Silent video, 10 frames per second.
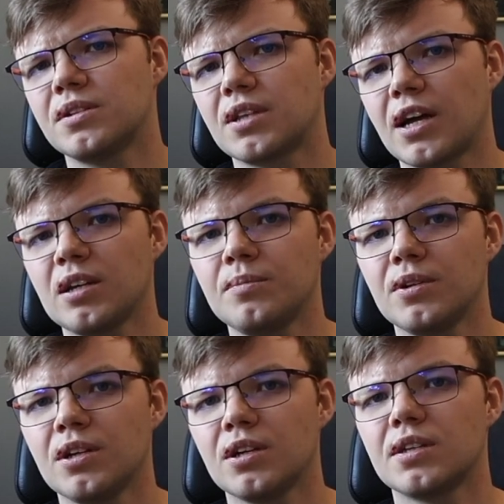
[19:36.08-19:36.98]
time,
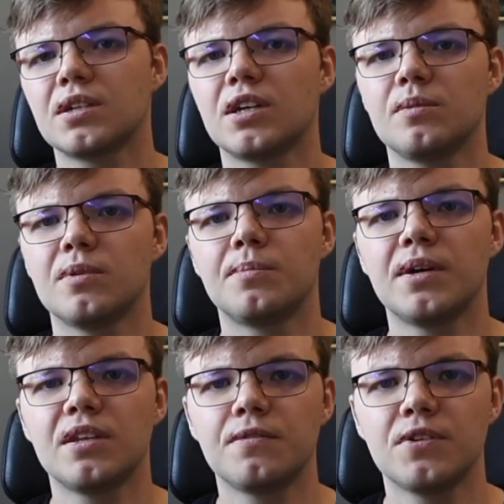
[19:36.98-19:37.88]
it can be
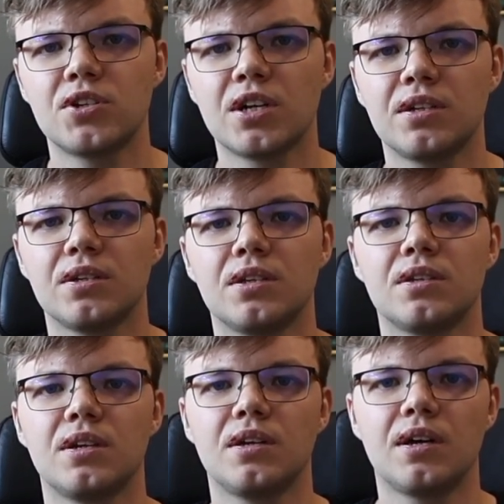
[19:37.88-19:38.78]
beneficial
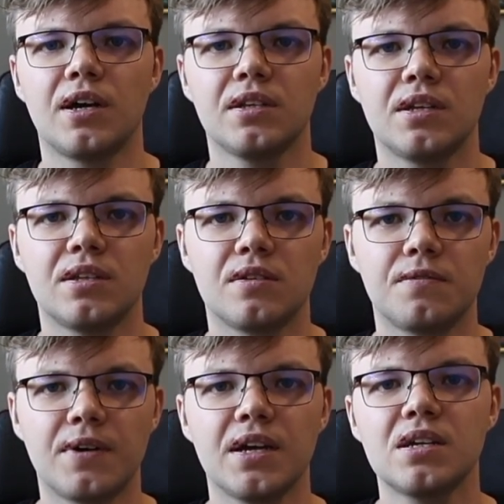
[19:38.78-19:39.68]
in
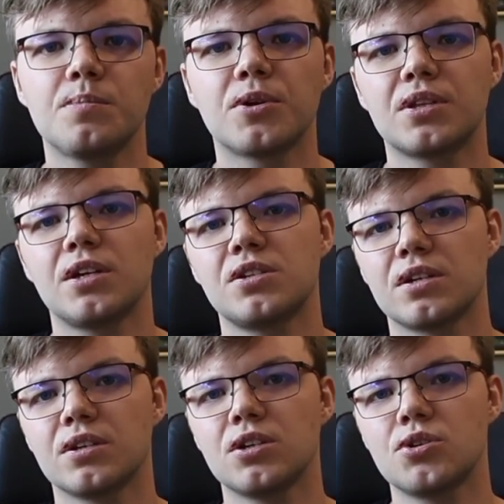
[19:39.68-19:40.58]
identifying
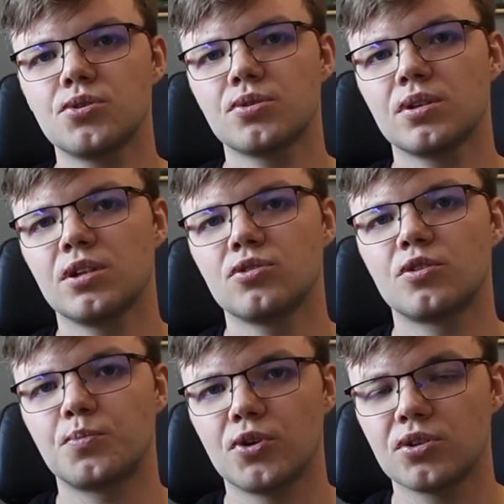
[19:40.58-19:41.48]
potential issues in
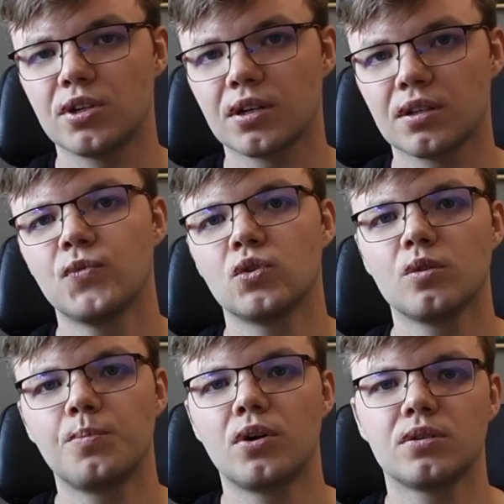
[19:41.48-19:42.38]
your project.
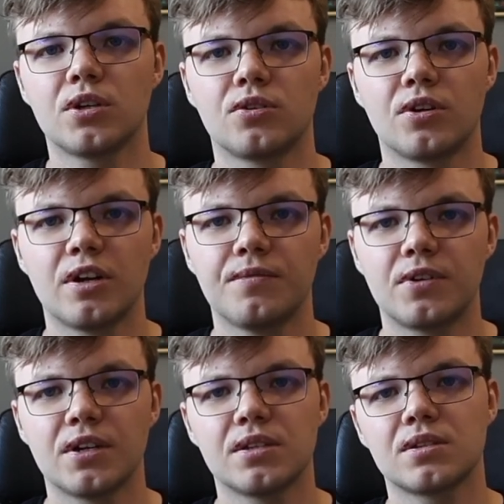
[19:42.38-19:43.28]
Null pointer
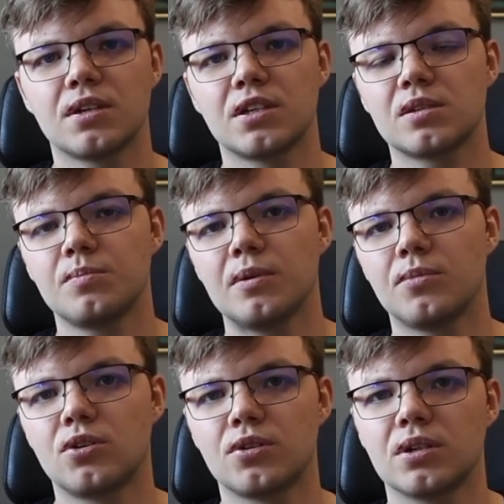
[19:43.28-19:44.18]
dereferences,
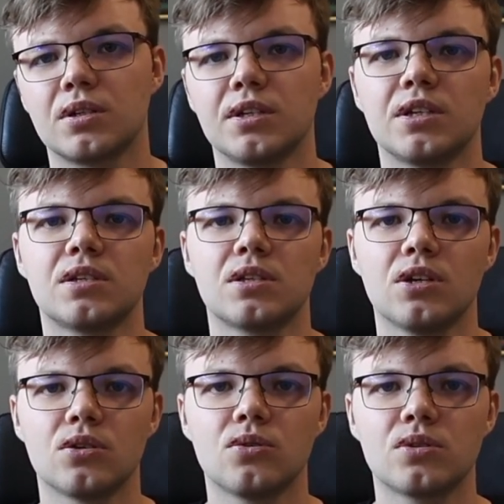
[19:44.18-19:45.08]
memory leaks,
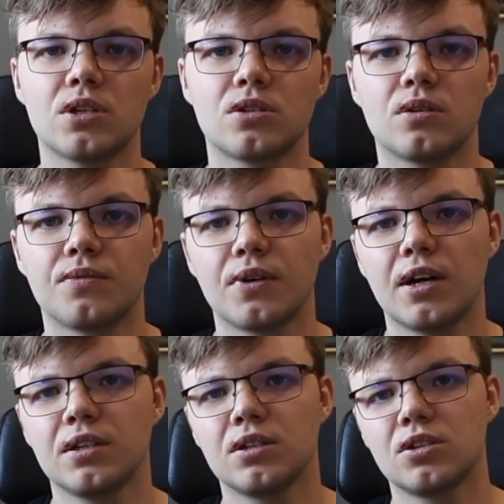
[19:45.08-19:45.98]
usage of
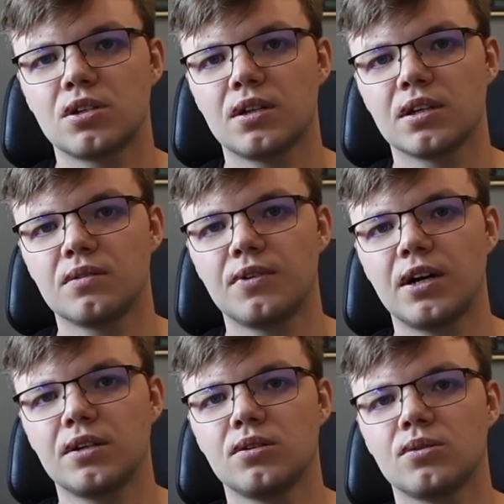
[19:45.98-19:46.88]
uninitialized
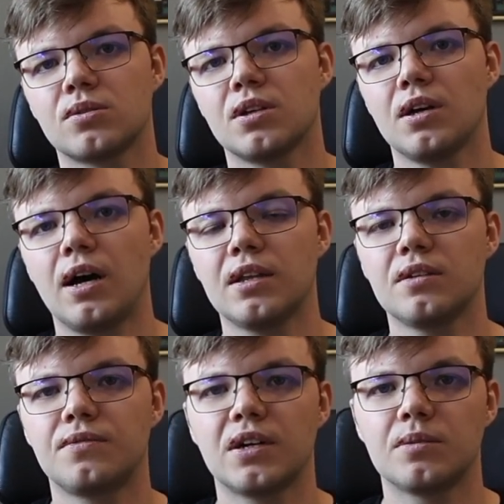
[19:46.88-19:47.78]
values,
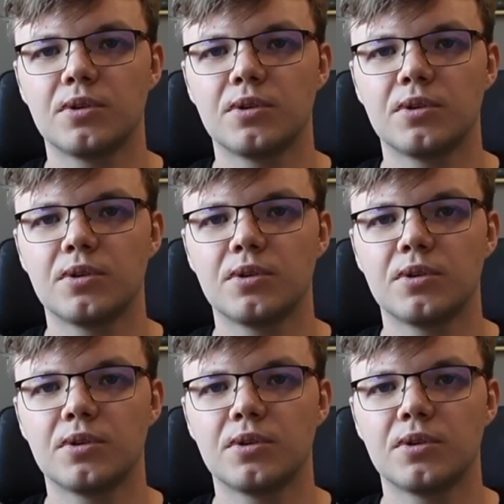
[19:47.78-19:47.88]
undefined